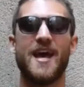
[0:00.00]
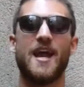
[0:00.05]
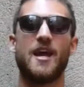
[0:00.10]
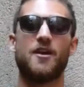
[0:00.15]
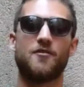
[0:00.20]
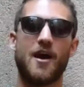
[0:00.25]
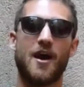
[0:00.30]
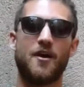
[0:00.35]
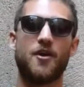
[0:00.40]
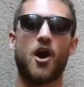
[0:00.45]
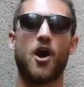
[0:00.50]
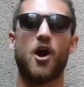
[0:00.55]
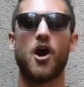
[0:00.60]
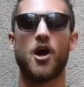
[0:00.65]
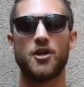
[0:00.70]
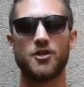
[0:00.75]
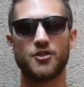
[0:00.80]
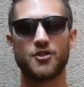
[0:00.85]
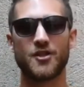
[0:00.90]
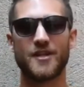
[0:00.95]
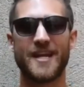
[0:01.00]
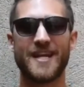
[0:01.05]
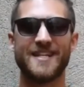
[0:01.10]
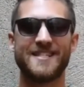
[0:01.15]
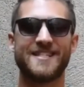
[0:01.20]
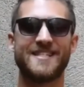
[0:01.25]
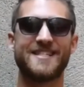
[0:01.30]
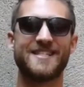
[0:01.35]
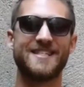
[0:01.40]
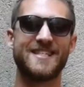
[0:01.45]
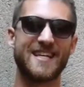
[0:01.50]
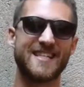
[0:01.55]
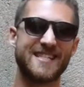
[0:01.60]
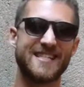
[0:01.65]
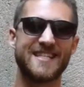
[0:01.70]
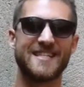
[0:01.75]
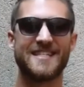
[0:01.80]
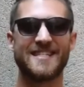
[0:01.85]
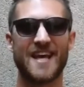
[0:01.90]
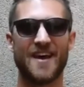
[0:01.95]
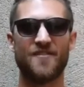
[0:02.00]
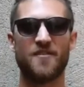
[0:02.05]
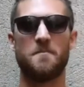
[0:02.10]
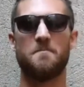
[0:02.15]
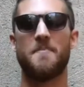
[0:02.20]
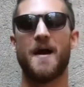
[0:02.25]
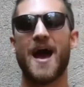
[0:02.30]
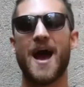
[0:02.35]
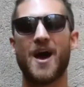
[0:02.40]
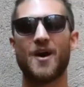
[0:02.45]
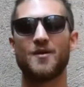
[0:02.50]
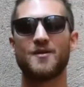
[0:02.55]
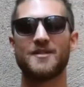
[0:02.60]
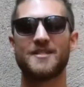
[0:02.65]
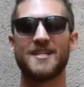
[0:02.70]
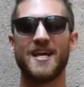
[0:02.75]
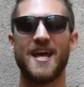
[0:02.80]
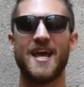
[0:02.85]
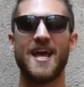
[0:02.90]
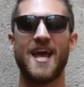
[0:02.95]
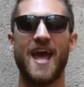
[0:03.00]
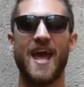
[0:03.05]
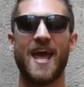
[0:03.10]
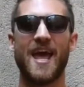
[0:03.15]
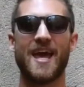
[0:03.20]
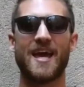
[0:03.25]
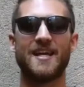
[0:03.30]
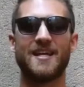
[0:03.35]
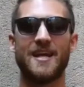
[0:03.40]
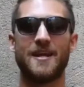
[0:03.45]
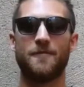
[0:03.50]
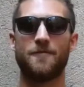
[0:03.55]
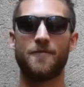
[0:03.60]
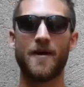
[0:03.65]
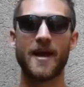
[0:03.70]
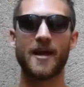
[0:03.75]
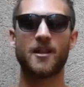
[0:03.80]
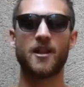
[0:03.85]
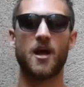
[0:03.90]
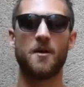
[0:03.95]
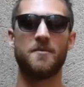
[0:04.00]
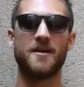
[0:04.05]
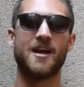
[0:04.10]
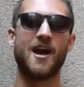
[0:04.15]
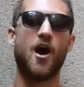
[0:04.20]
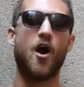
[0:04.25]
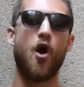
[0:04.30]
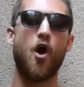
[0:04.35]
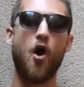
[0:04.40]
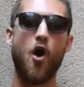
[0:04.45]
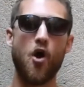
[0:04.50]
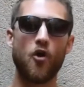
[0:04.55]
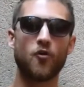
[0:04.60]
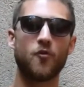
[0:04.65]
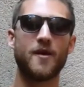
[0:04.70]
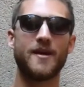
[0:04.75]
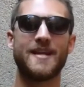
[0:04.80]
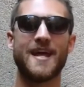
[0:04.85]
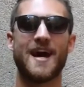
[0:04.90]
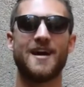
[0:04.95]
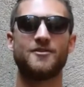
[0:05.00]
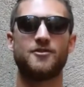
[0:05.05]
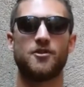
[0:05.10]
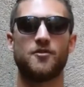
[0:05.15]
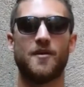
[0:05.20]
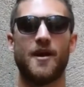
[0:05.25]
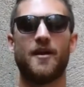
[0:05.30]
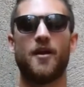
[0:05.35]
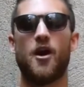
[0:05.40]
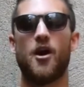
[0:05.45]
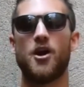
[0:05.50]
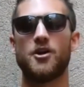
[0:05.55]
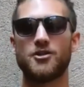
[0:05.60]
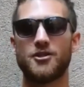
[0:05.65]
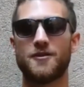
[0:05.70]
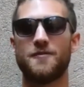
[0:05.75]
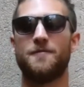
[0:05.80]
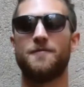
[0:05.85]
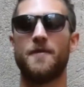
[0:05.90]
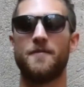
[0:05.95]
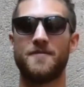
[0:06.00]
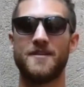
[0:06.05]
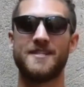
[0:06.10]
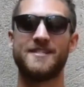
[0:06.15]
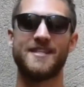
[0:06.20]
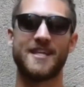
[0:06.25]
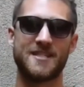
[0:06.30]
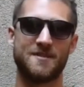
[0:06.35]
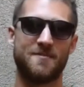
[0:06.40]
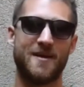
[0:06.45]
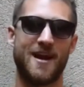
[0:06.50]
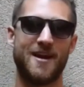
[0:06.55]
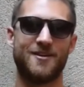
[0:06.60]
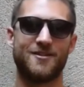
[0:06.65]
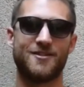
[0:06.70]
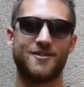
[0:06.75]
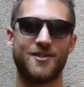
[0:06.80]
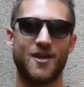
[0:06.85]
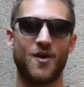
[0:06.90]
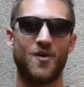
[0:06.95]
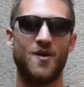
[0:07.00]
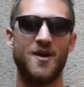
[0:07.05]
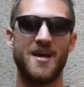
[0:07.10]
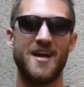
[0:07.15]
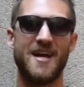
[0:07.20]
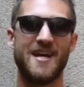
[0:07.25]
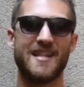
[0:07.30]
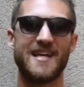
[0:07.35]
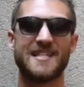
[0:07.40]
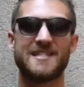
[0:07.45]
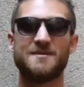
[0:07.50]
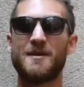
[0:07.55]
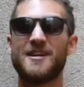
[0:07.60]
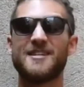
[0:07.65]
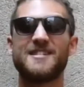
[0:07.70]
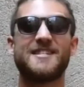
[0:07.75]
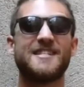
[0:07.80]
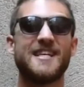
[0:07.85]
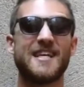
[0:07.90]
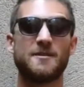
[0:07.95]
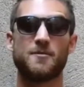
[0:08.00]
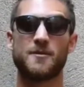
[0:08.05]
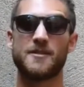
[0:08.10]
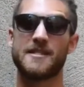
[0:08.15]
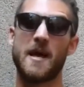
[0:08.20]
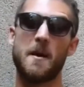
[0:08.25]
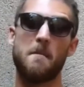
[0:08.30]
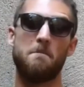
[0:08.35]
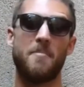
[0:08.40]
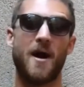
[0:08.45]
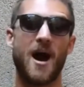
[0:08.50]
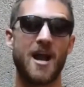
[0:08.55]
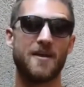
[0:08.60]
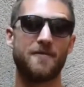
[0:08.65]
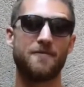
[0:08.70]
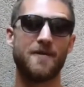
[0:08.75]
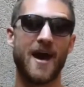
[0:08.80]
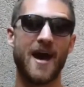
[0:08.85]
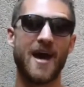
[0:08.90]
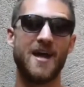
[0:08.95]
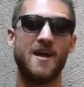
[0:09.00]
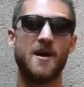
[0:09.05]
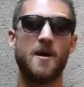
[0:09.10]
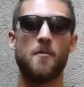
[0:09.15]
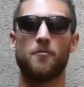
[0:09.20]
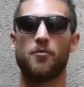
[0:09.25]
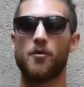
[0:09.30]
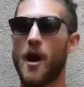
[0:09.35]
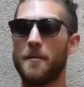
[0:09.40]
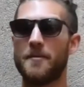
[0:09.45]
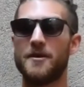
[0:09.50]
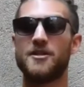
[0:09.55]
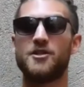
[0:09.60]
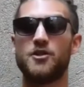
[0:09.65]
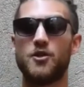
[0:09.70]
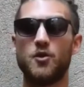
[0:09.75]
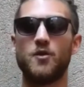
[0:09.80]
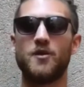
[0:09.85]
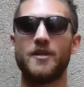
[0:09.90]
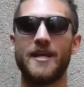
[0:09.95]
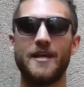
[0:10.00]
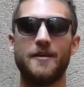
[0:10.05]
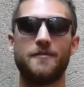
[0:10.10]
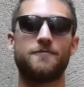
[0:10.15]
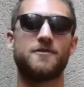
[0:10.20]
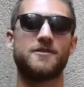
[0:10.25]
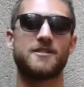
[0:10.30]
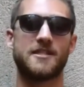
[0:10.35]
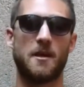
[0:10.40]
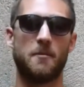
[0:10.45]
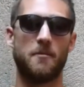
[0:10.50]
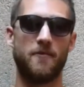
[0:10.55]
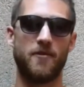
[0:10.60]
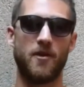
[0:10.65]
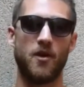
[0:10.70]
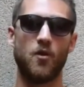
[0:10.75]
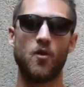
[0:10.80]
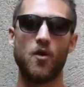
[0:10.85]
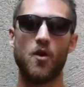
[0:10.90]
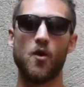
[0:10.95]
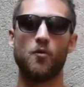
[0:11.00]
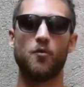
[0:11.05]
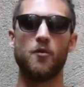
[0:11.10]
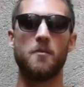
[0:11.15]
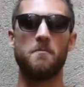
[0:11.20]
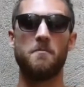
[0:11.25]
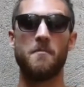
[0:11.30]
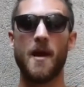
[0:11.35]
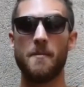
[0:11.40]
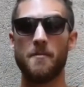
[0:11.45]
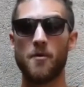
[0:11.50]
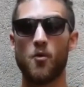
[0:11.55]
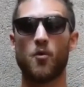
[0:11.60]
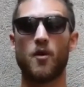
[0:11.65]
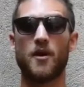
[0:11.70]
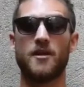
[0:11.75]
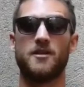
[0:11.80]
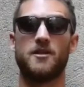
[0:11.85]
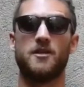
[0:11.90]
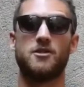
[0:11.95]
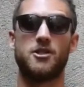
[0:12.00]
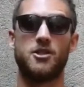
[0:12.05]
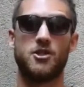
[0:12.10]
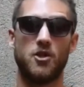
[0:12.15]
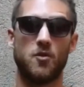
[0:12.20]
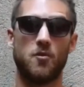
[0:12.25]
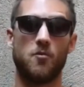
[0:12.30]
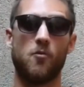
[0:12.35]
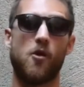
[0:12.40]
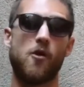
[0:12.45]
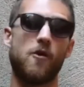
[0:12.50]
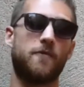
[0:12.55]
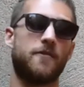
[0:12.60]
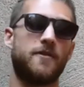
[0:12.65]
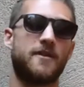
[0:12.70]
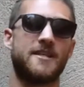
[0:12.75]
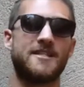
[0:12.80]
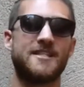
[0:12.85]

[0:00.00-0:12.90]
and around 167 pounds, and in Fight Club he got all the way down to around 156 pounds. So that's about 6% body fat, probably too lean for some of you. We maybe want to shoot more for the